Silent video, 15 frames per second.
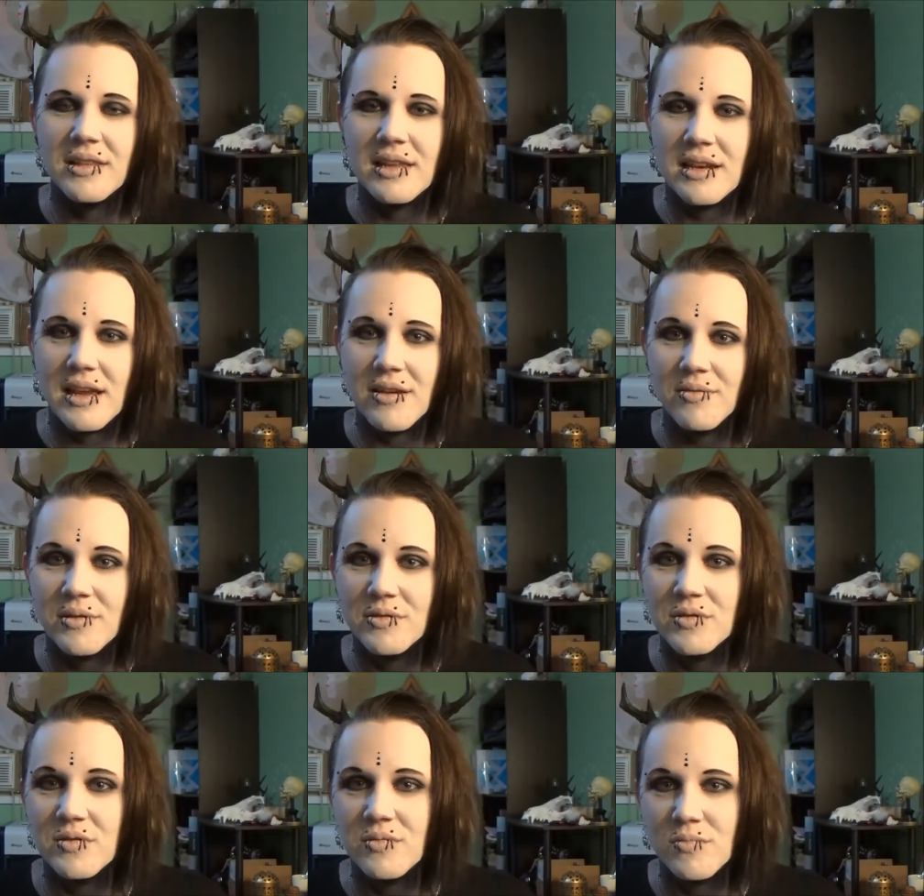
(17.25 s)
that I
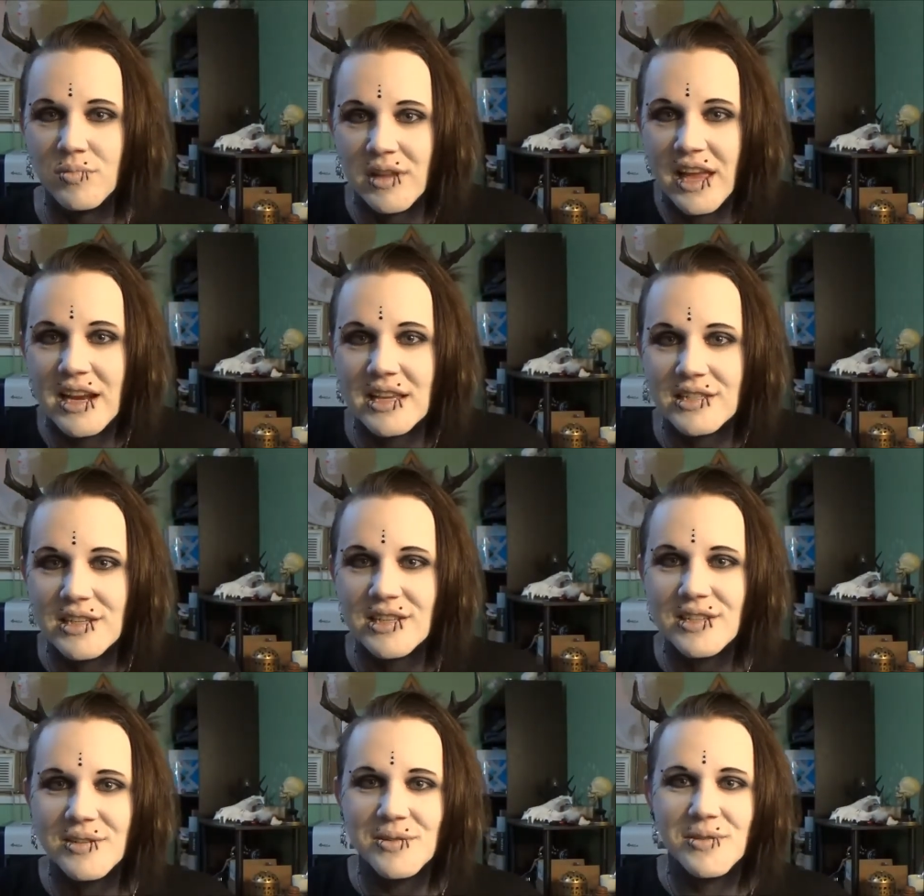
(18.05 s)
was planning
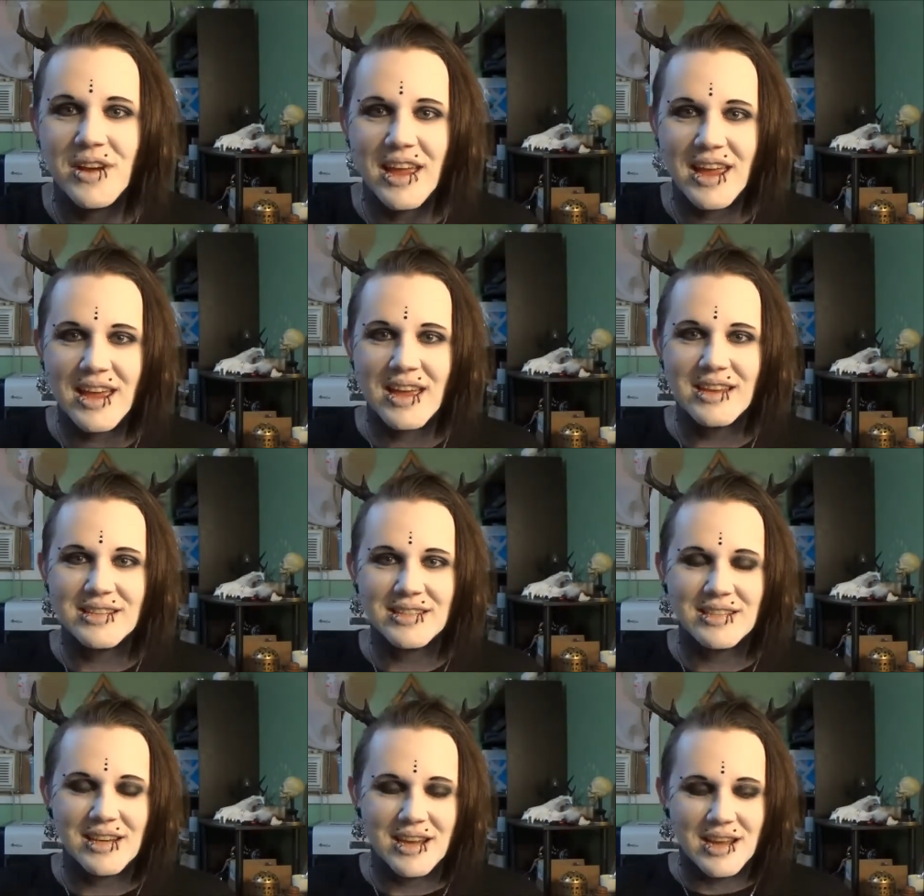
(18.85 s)
to do,
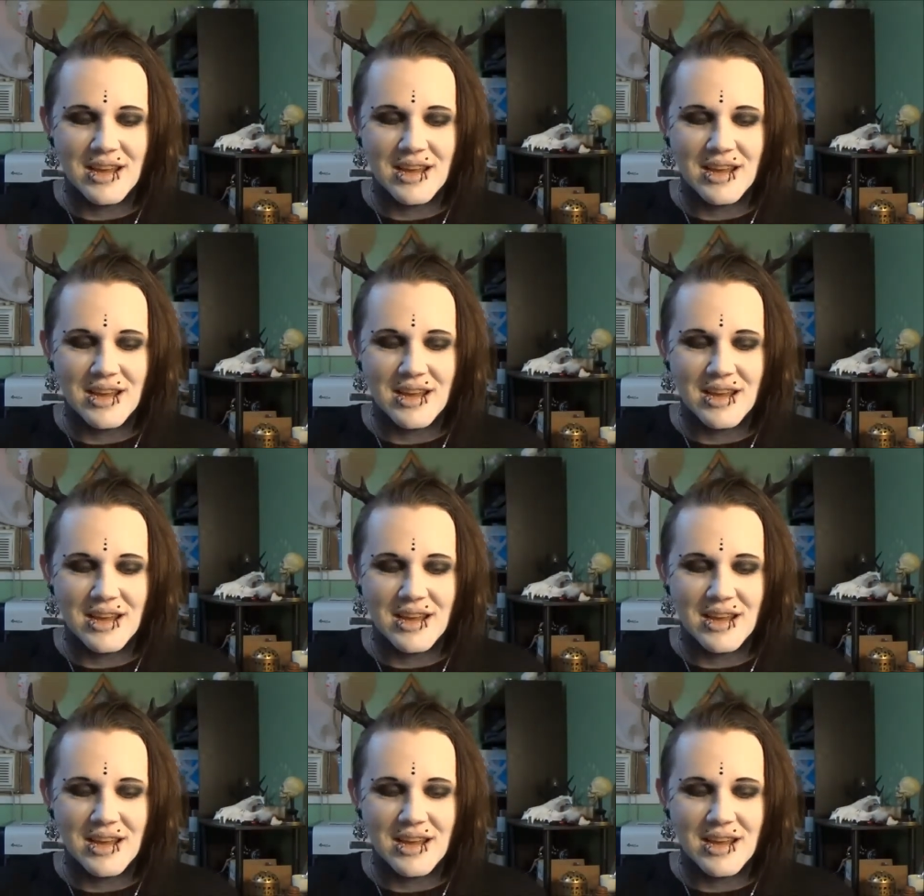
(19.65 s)
and